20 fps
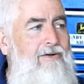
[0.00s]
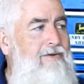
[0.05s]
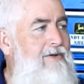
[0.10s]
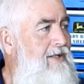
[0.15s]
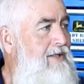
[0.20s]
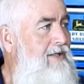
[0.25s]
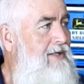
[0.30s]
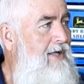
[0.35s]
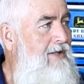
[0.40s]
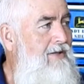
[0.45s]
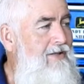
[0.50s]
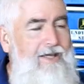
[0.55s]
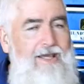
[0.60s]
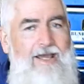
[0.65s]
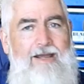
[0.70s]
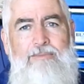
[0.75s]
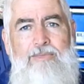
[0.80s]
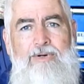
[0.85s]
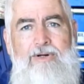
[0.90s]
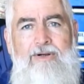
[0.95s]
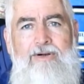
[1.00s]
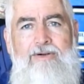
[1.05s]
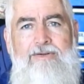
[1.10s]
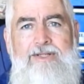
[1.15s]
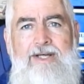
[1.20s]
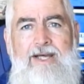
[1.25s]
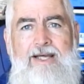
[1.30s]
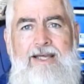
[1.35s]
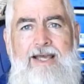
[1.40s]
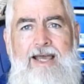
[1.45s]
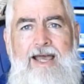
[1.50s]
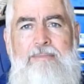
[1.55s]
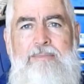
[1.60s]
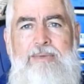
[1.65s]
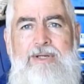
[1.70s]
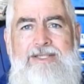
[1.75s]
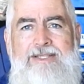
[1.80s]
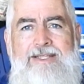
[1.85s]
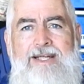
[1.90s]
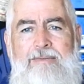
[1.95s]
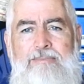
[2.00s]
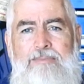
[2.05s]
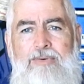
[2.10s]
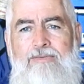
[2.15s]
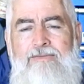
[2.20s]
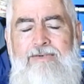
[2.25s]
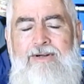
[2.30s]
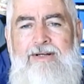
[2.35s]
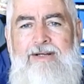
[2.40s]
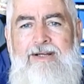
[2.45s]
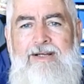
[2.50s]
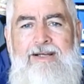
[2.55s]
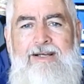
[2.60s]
get the other camera and I'll take a happy snap of it.